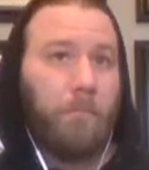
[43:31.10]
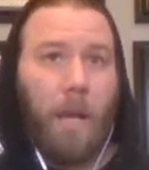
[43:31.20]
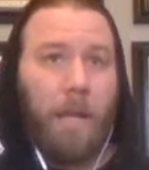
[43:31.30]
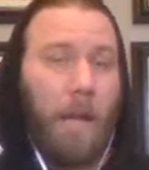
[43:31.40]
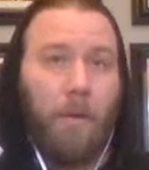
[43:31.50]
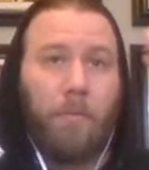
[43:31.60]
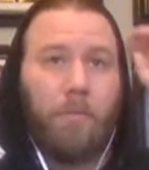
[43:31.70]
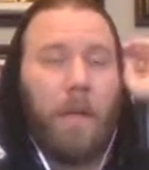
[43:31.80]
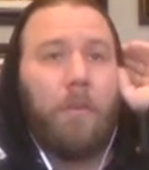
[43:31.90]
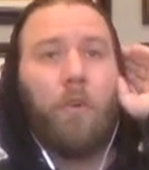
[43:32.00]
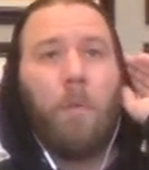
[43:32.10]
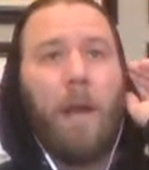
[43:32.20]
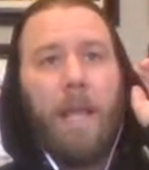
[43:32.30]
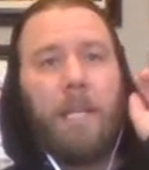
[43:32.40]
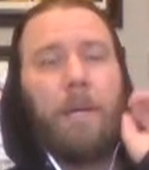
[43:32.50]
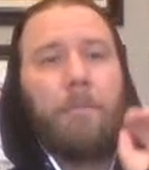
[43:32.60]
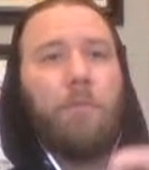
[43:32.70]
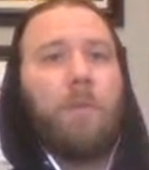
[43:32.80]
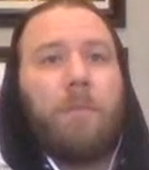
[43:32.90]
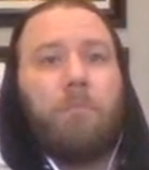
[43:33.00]
I don't know why
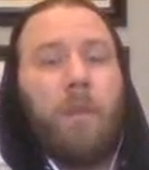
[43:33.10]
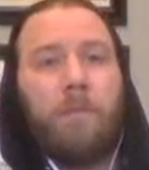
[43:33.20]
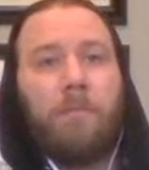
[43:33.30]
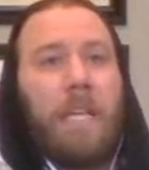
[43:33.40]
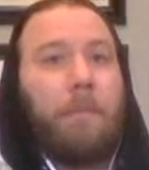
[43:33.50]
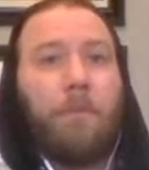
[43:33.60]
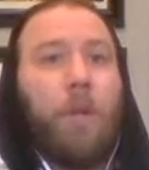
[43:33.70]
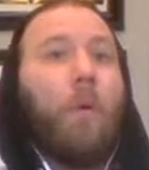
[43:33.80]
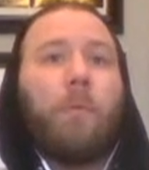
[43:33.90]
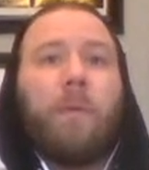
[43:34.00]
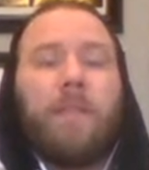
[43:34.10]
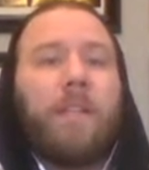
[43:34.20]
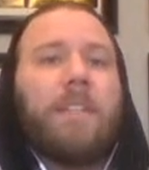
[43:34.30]
AEW would keep going with it.